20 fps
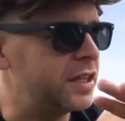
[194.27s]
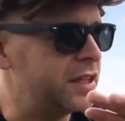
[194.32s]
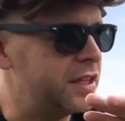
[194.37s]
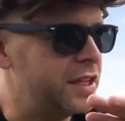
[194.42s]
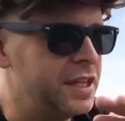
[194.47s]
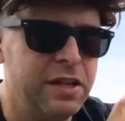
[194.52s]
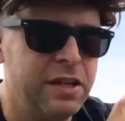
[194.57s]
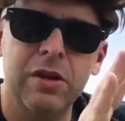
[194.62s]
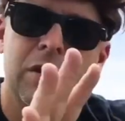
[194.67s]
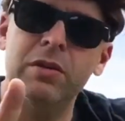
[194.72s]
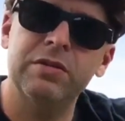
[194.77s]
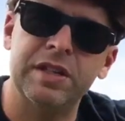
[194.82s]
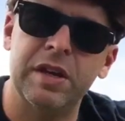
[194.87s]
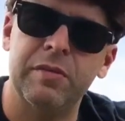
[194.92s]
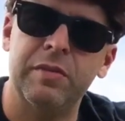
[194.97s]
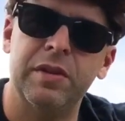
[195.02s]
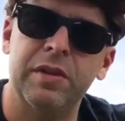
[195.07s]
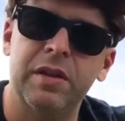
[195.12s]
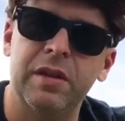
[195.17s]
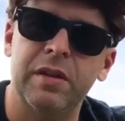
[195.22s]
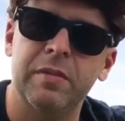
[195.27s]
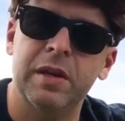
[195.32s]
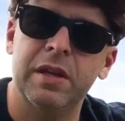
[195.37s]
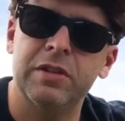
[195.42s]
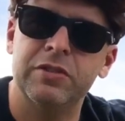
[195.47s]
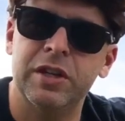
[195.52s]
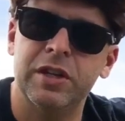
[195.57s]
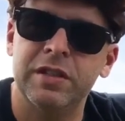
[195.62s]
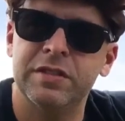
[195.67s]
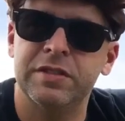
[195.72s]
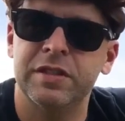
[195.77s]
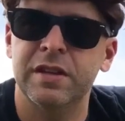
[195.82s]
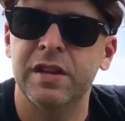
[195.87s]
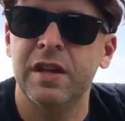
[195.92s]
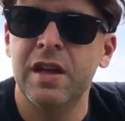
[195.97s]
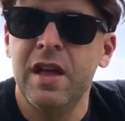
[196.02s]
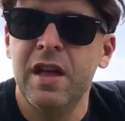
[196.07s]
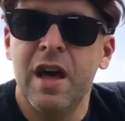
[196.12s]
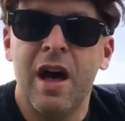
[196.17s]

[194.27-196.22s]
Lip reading: Like he knows everything about Jason.